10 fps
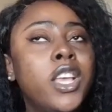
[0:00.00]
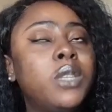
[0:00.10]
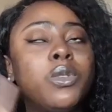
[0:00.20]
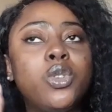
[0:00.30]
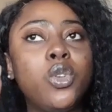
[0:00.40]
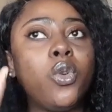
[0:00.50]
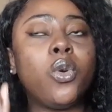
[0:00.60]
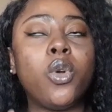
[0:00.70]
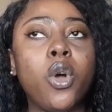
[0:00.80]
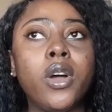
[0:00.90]
It's between
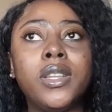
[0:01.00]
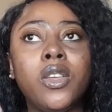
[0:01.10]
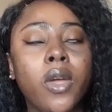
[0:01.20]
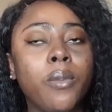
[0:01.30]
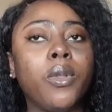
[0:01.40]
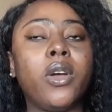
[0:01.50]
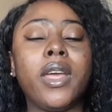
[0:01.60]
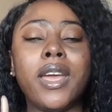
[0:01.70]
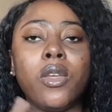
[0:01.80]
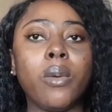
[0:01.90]
you, God, your
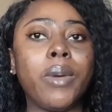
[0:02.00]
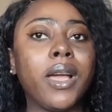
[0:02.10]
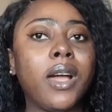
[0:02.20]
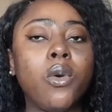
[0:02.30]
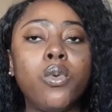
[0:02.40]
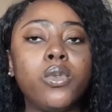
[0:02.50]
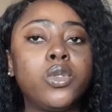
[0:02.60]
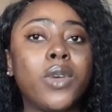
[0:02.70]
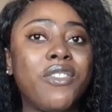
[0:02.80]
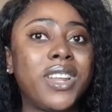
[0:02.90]
employer, and your banker,
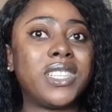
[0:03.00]
whosoever.